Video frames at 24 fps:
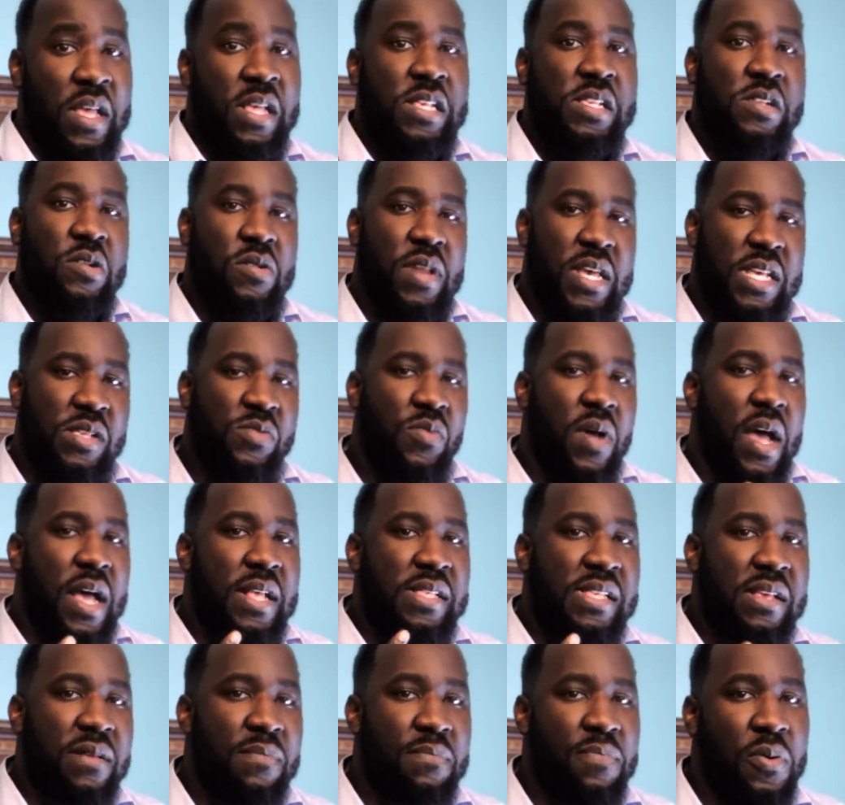So that's why
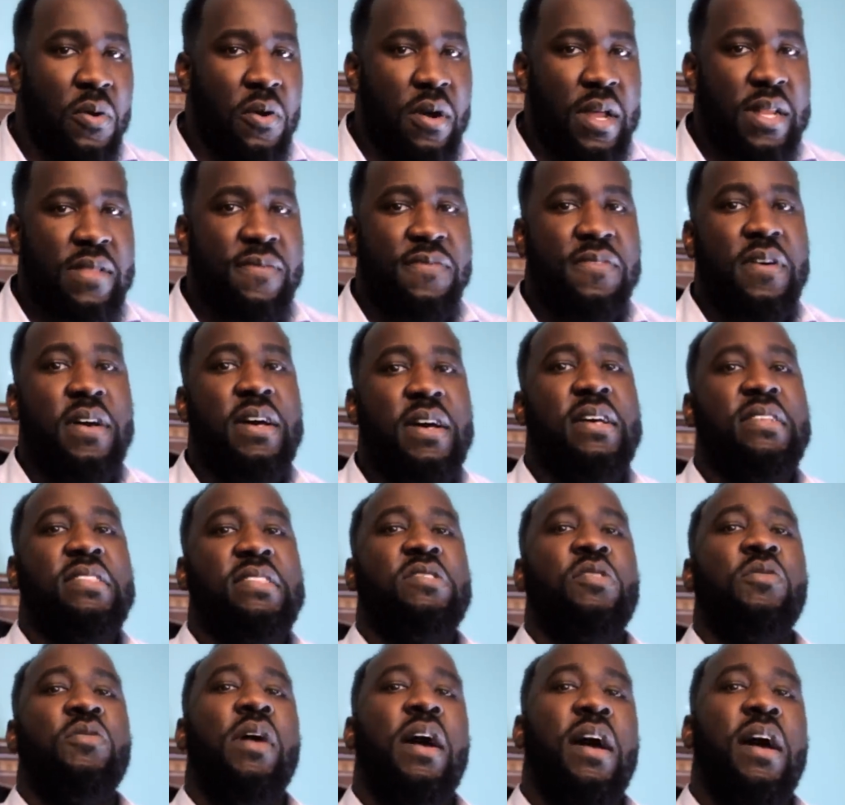it's important for us to